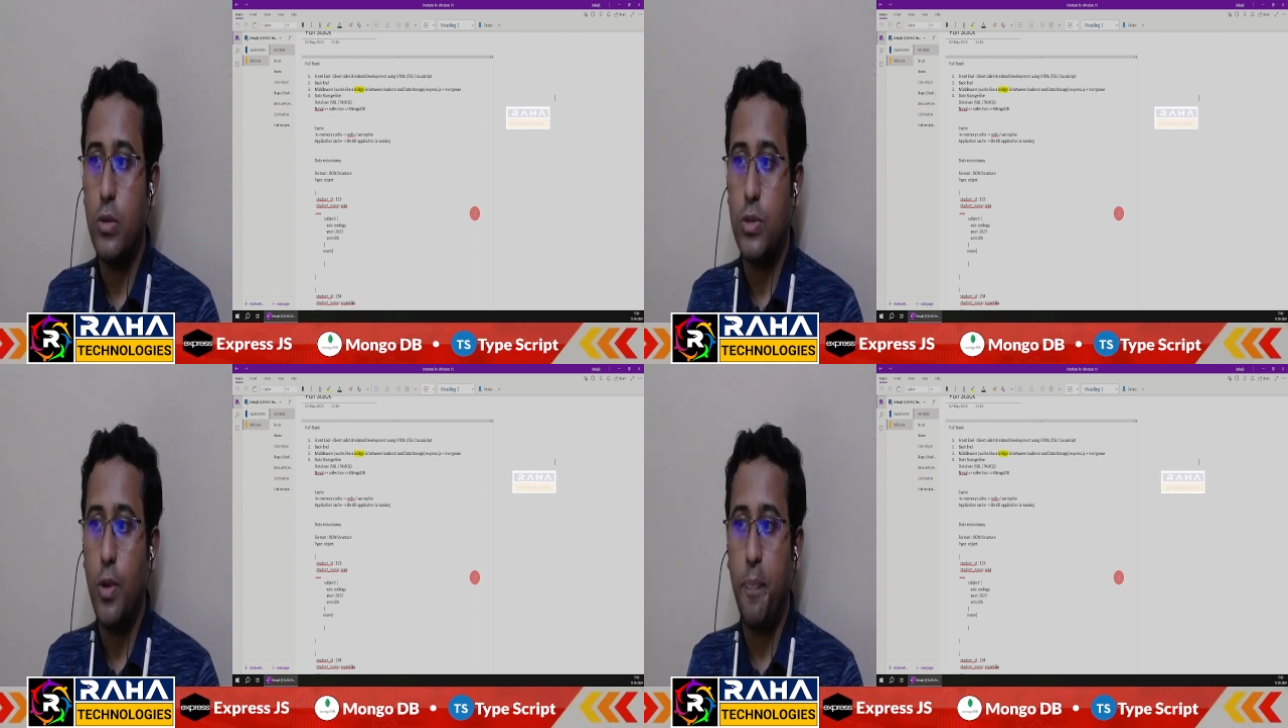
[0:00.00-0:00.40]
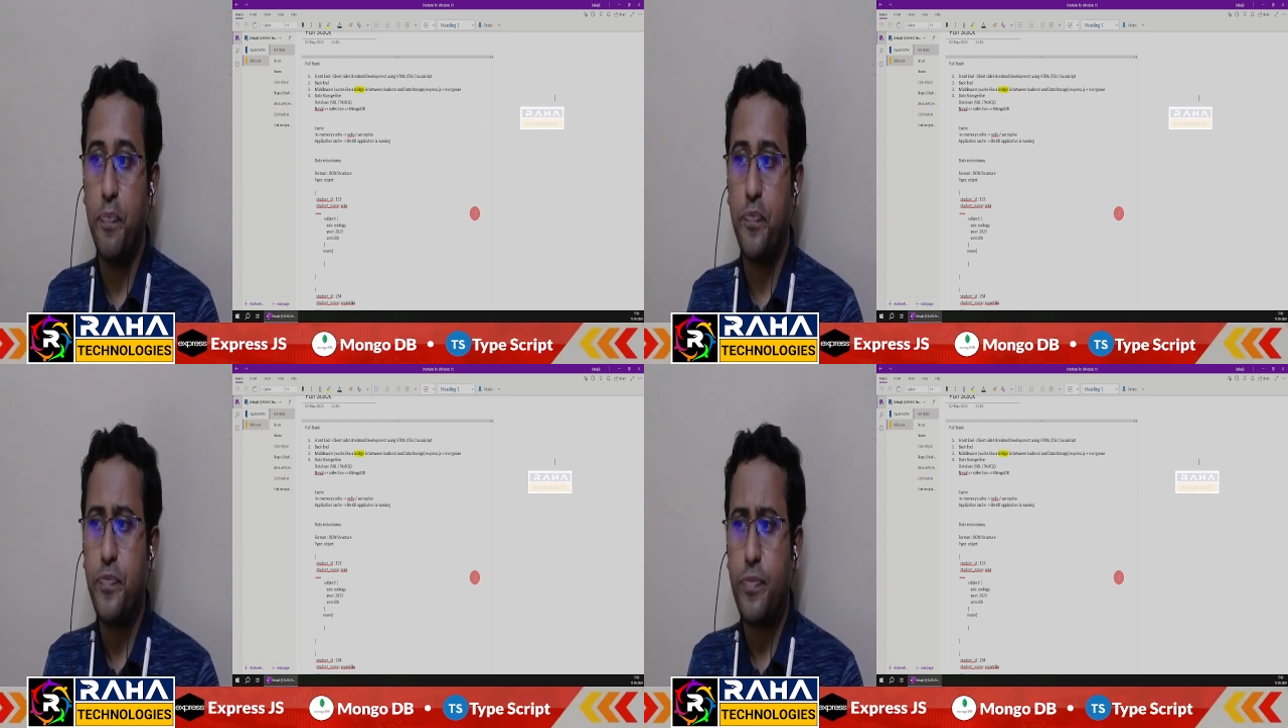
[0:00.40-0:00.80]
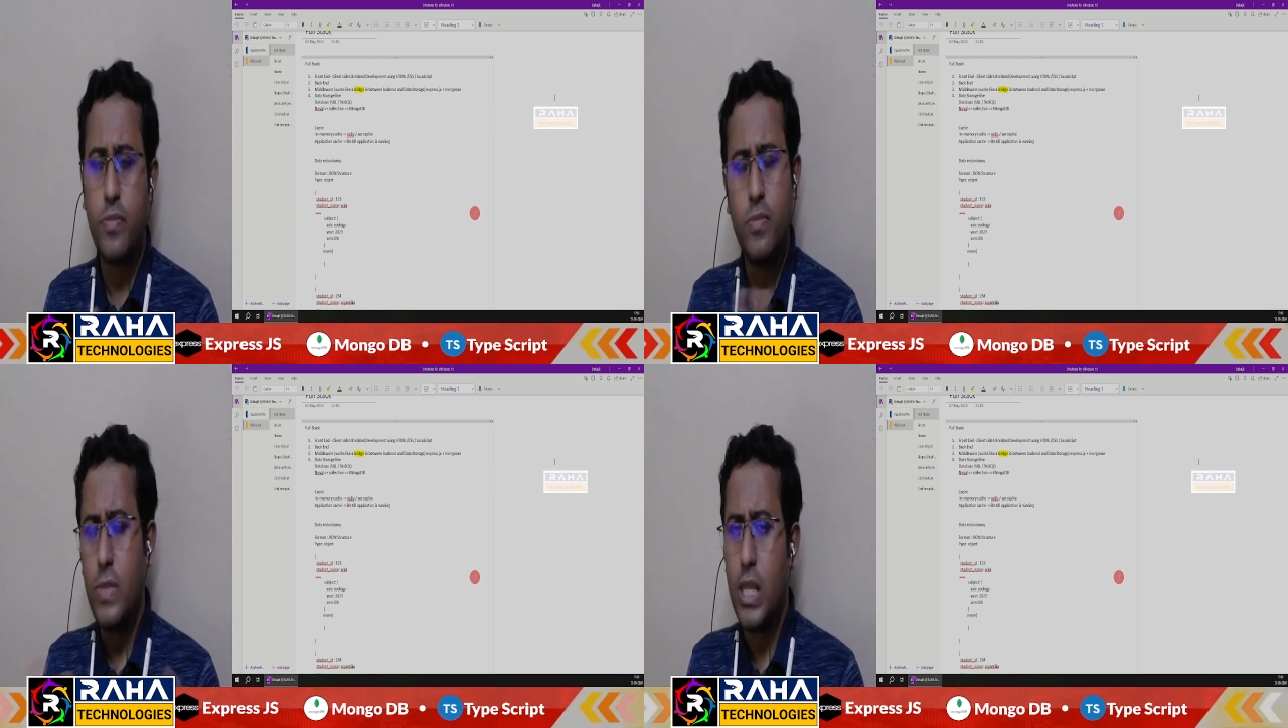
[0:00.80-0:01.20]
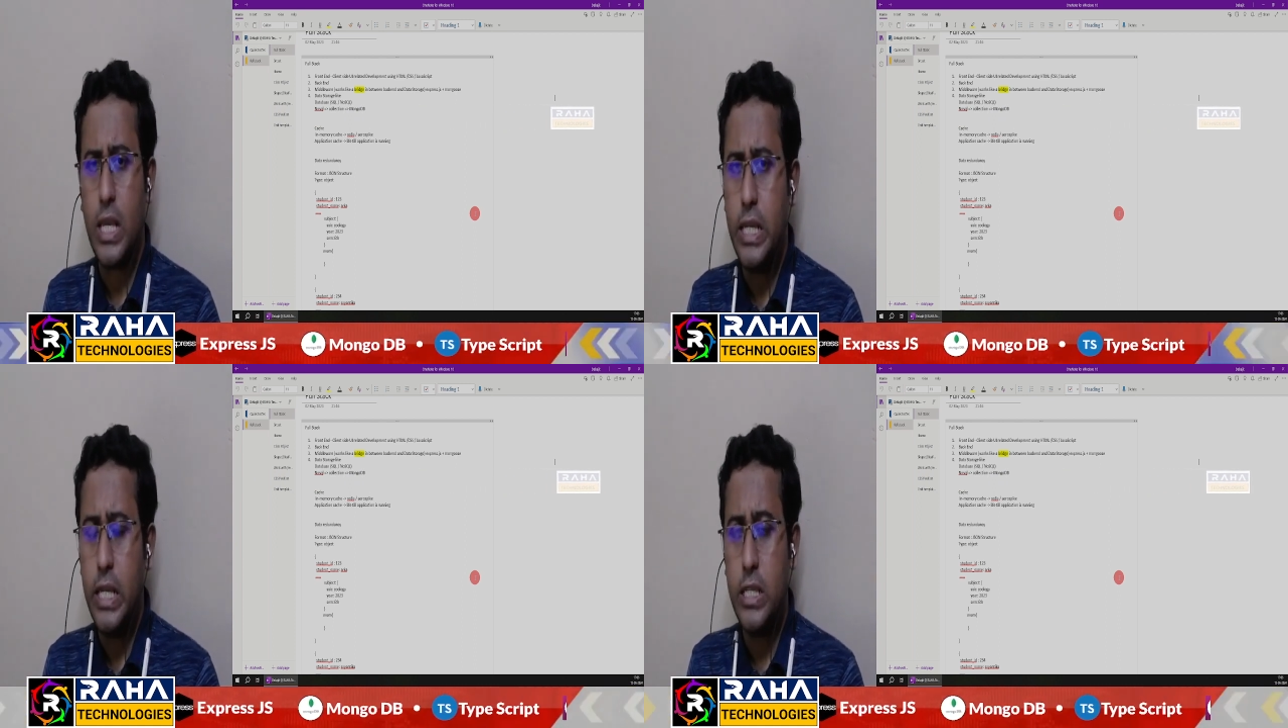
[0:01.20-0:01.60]
So
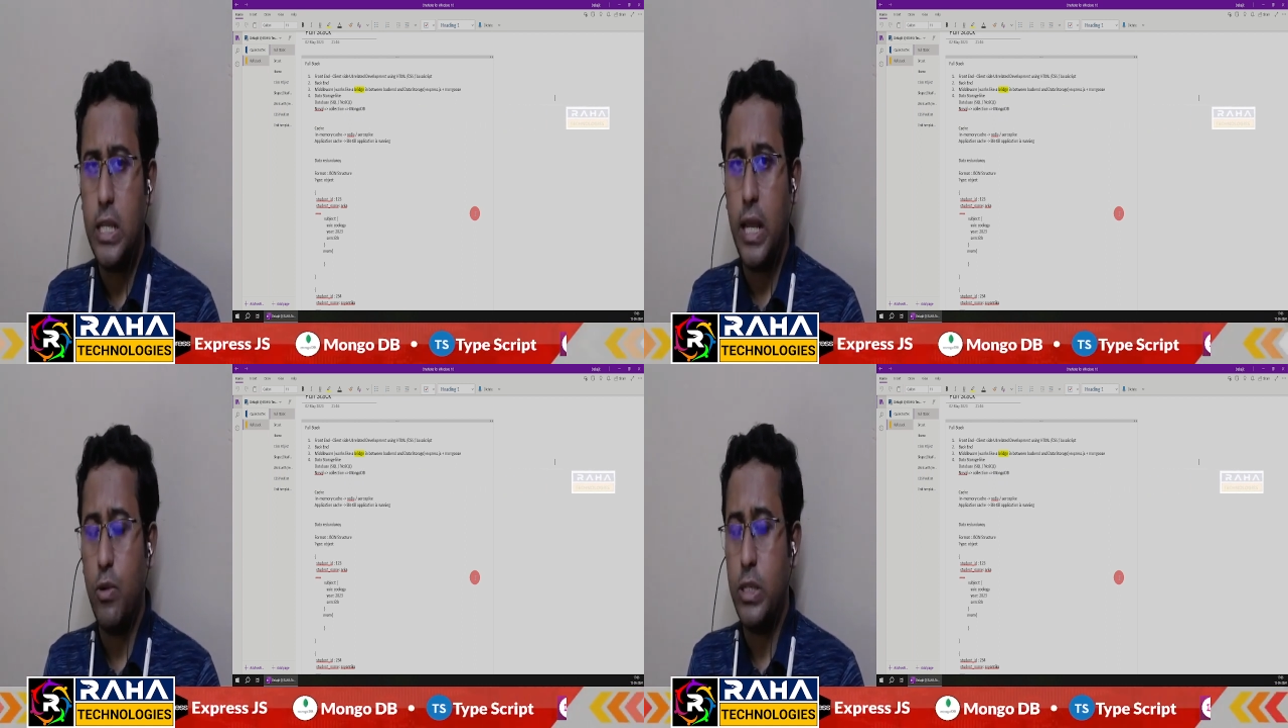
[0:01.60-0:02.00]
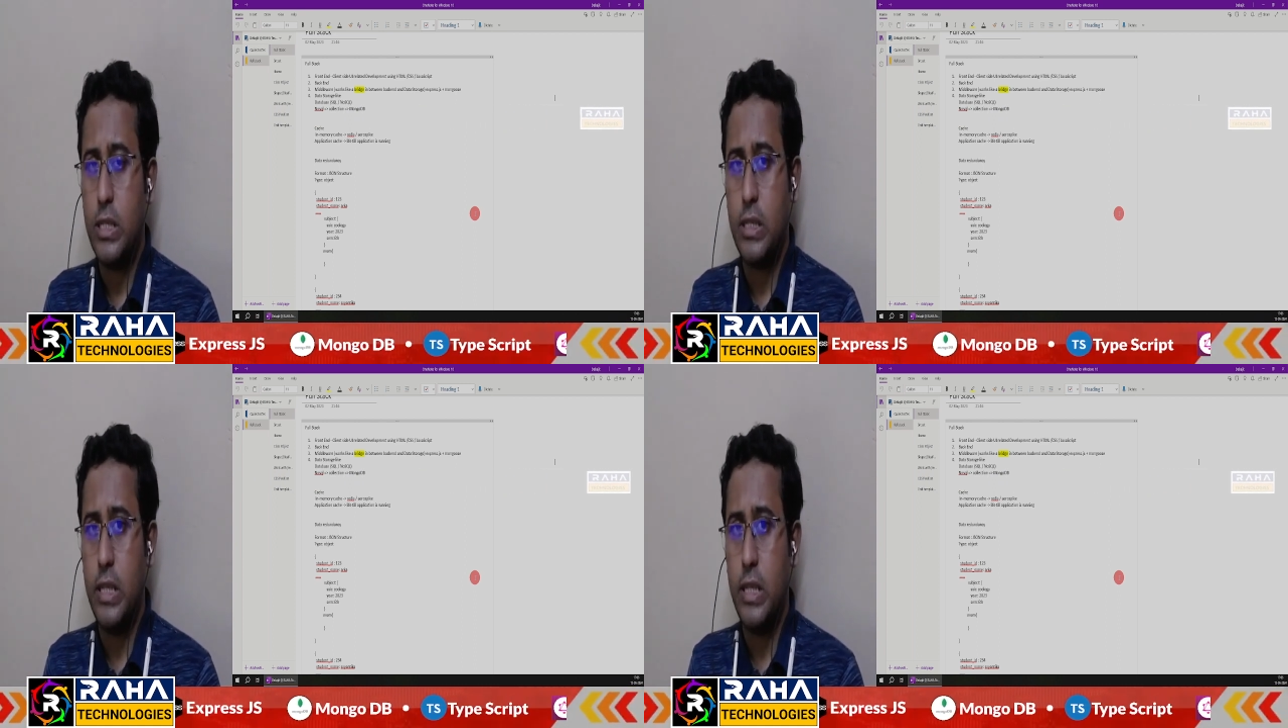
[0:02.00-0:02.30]
in each languages